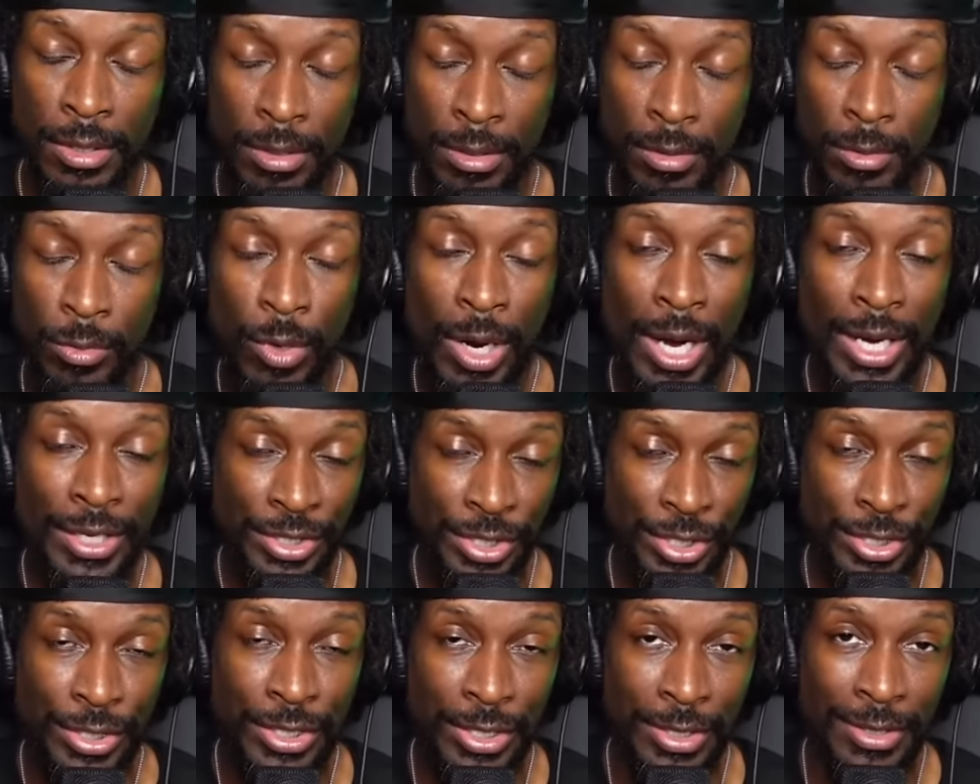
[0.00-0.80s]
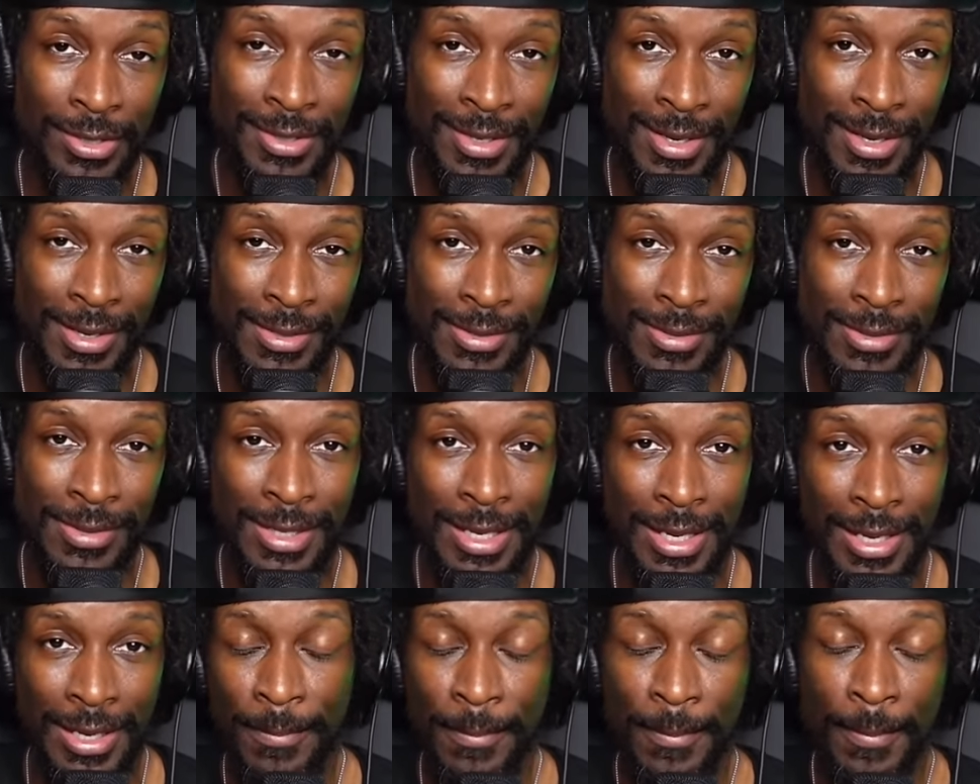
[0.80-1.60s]
Washington,
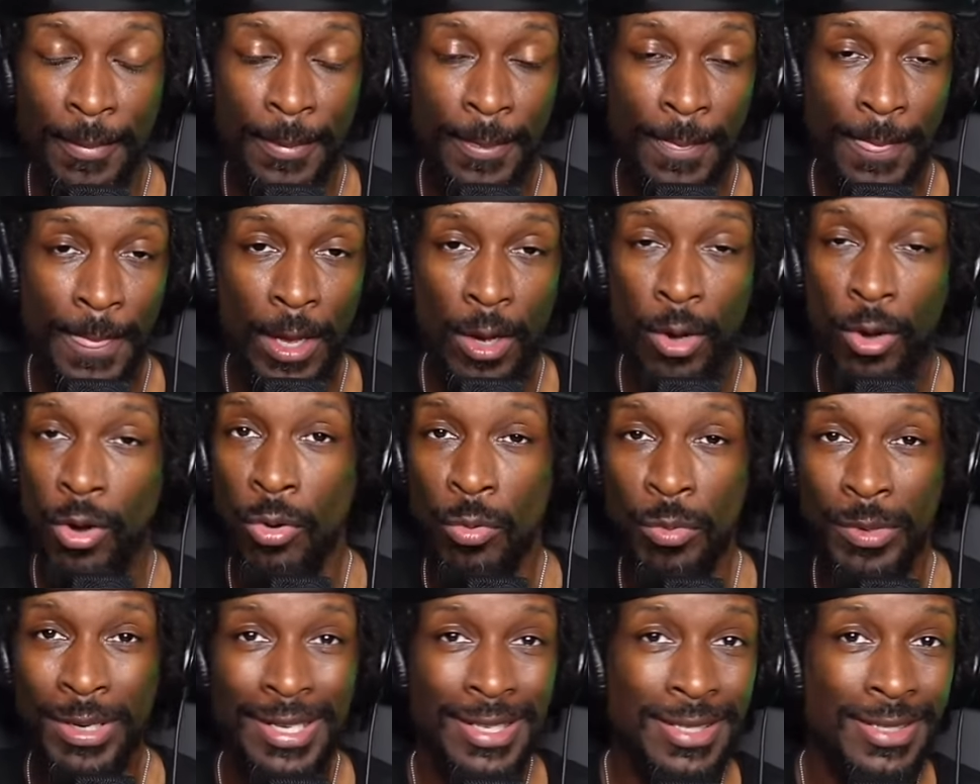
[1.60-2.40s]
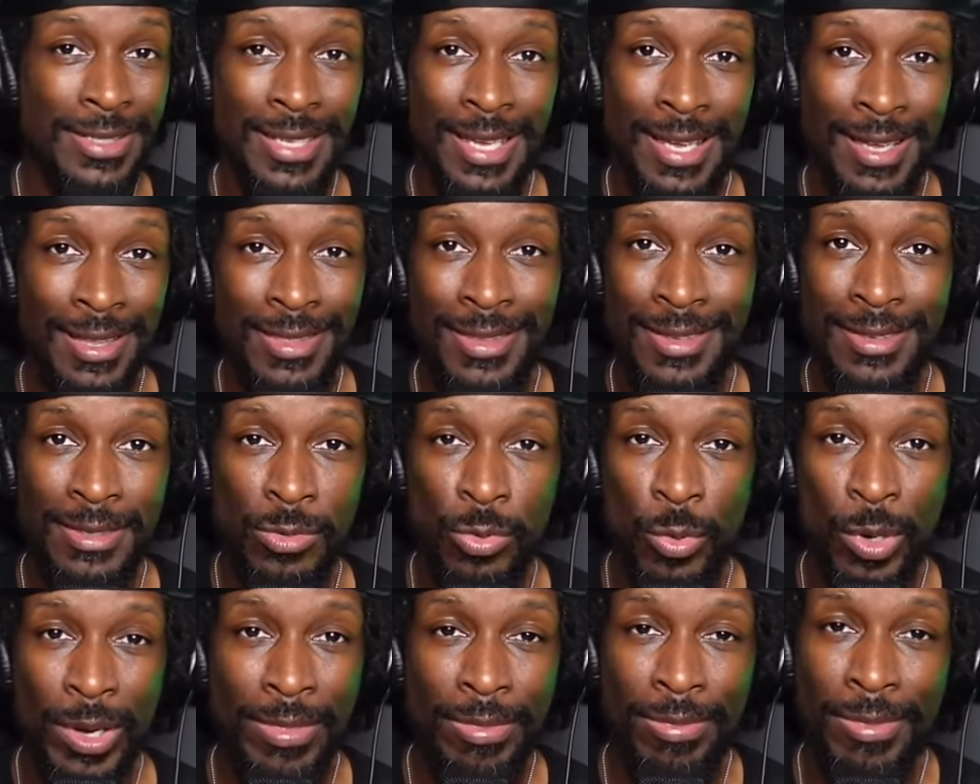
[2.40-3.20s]
D.C., always said this
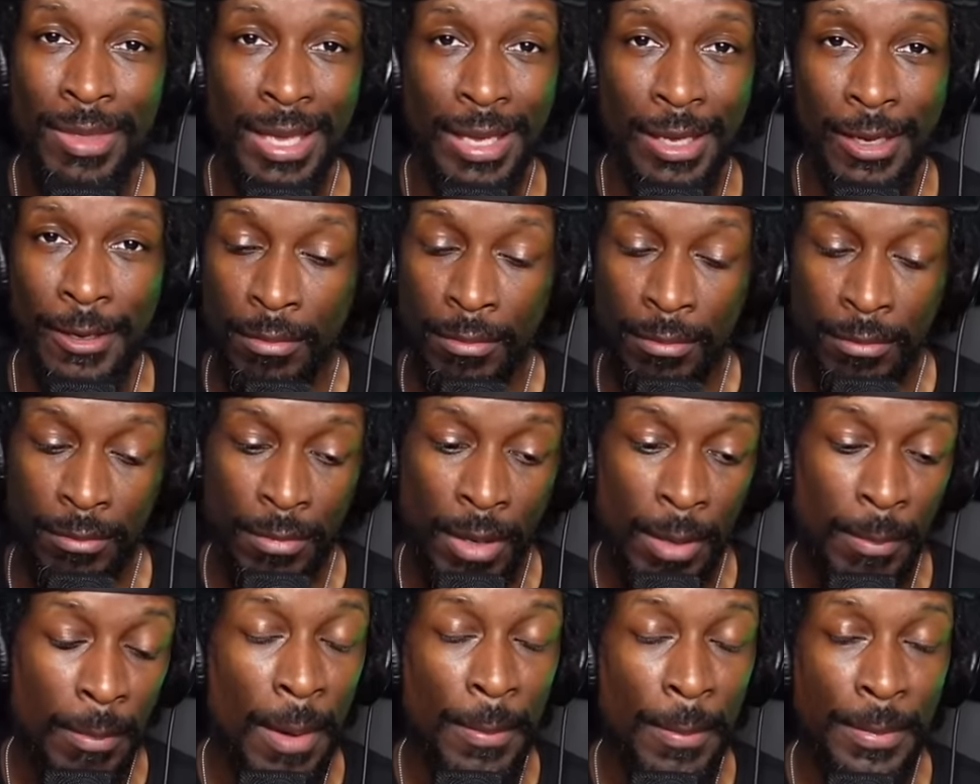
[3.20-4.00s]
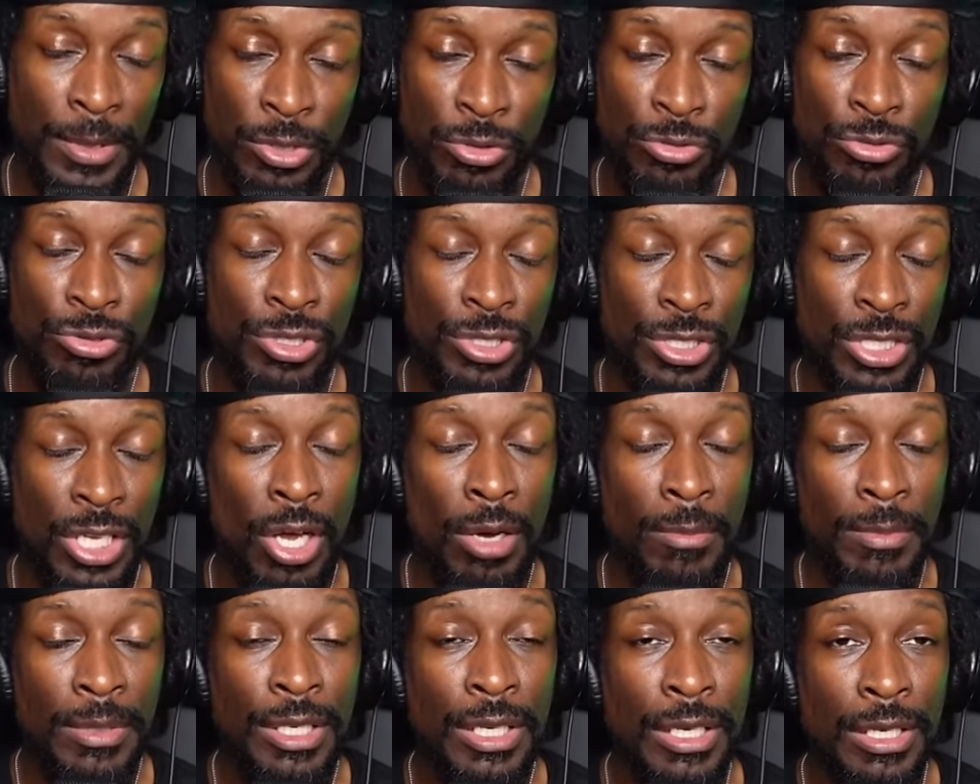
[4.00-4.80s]
one thing. My mama used to tell
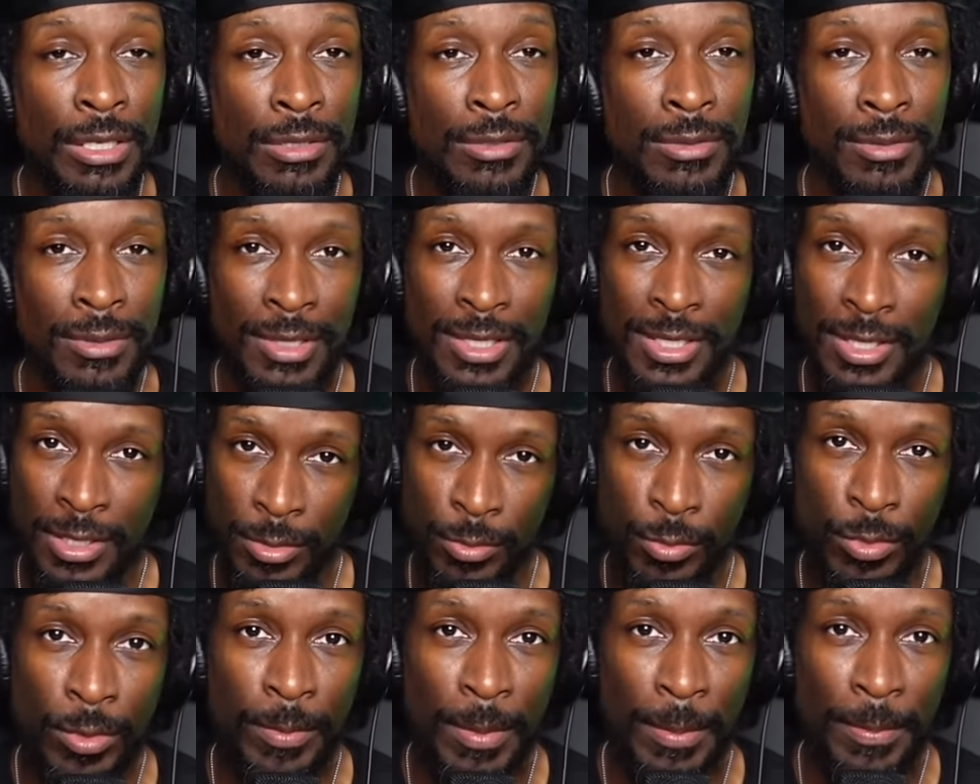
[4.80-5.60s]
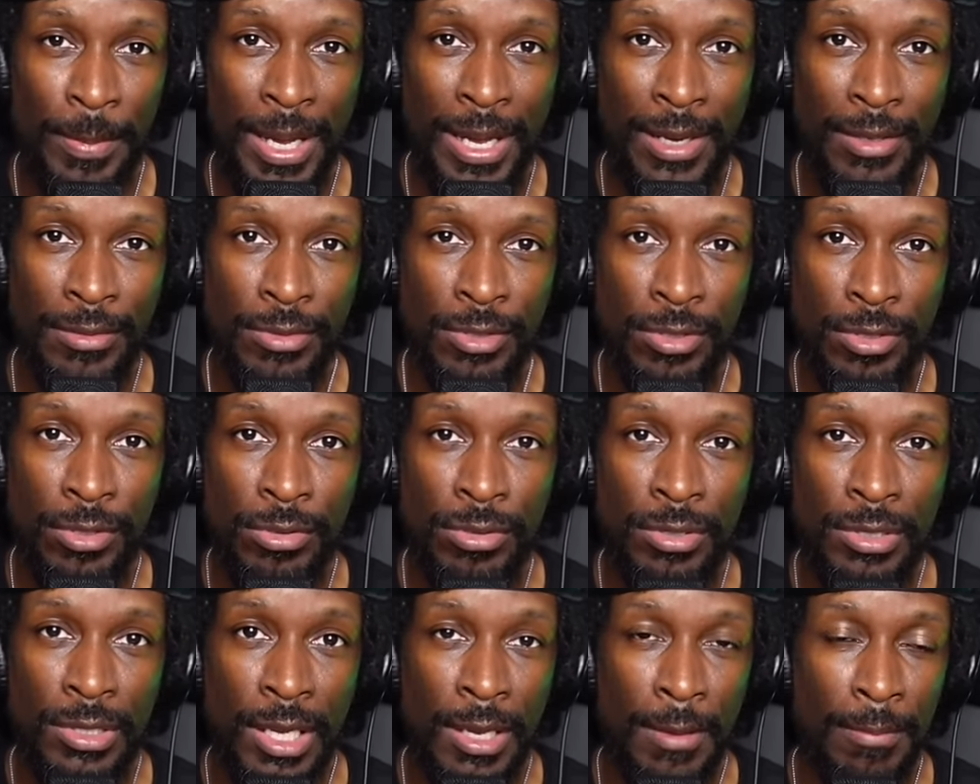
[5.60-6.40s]
me this. This is what my pastor used
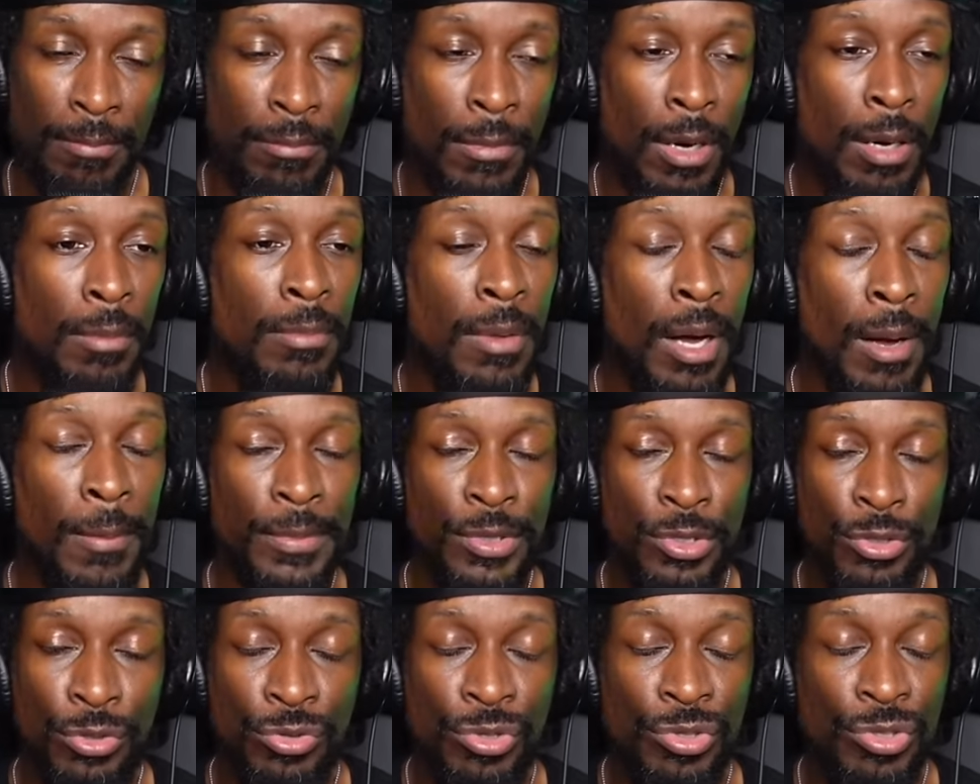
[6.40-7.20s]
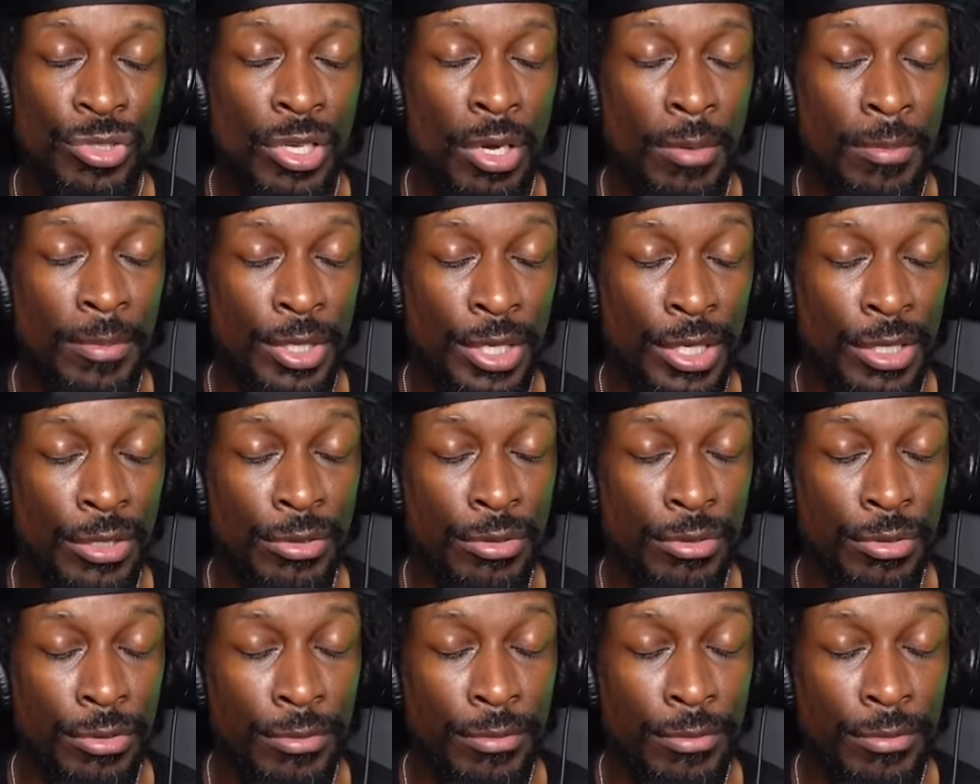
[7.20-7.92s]
to say. My mama used to tell me this.